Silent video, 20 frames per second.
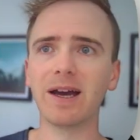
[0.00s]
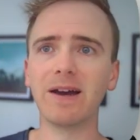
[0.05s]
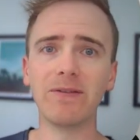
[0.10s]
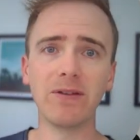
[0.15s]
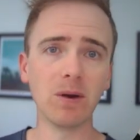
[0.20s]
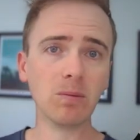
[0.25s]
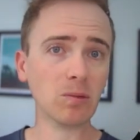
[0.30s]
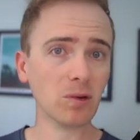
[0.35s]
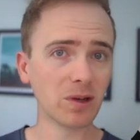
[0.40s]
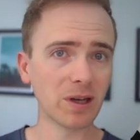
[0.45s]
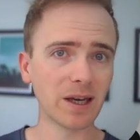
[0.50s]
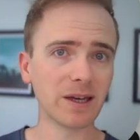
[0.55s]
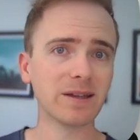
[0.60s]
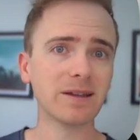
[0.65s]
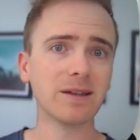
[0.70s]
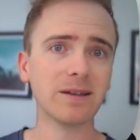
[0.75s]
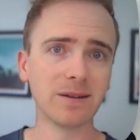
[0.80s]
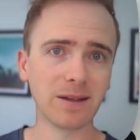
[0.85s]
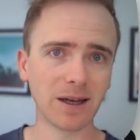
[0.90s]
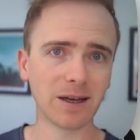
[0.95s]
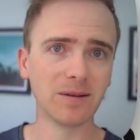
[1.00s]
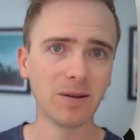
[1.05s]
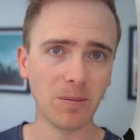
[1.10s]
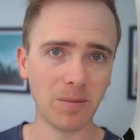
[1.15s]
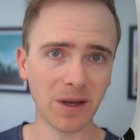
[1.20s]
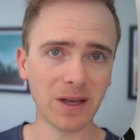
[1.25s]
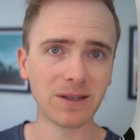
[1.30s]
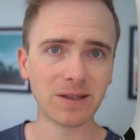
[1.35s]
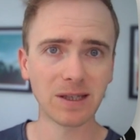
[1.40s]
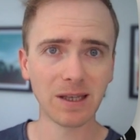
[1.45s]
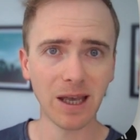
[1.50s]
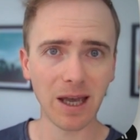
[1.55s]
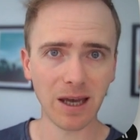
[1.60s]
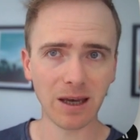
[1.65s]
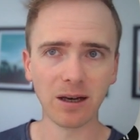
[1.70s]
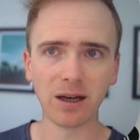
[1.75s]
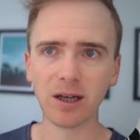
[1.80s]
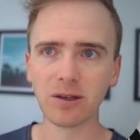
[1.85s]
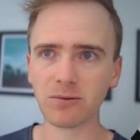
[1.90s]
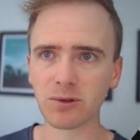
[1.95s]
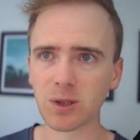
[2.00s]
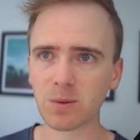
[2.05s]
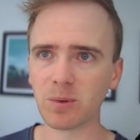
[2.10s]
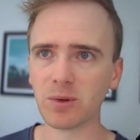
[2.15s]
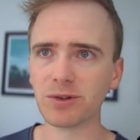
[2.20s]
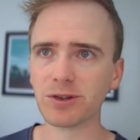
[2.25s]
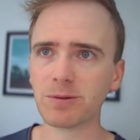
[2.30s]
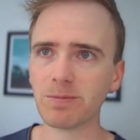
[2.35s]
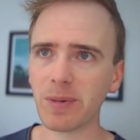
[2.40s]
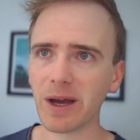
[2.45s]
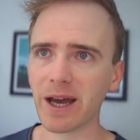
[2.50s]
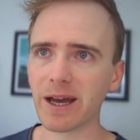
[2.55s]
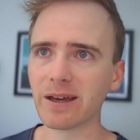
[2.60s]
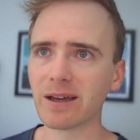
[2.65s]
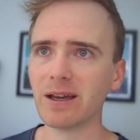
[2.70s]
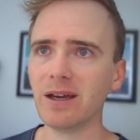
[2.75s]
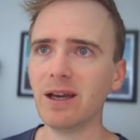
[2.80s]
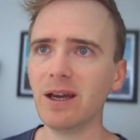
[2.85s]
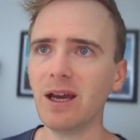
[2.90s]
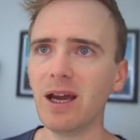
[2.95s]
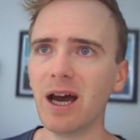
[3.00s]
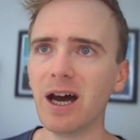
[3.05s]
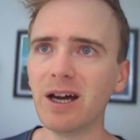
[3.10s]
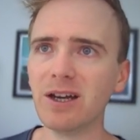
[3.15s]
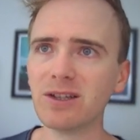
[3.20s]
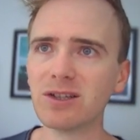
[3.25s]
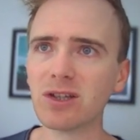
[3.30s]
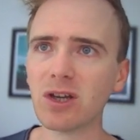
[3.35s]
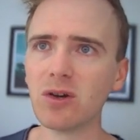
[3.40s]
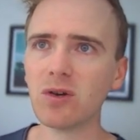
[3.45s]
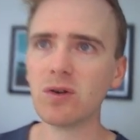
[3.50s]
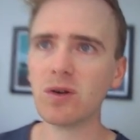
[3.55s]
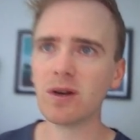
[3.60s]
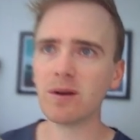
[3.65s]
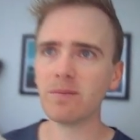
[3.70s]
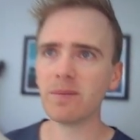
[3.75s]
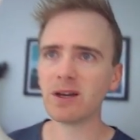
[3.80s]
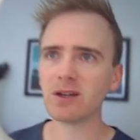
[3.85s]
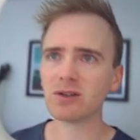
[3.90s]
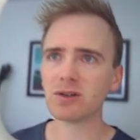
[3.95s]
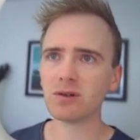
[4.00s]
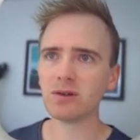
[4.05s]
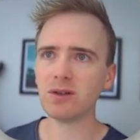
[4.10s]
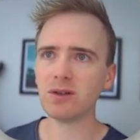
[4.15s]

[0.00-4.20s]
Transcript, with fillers: and then we'll get that amazing AI response back. Uh, so make sure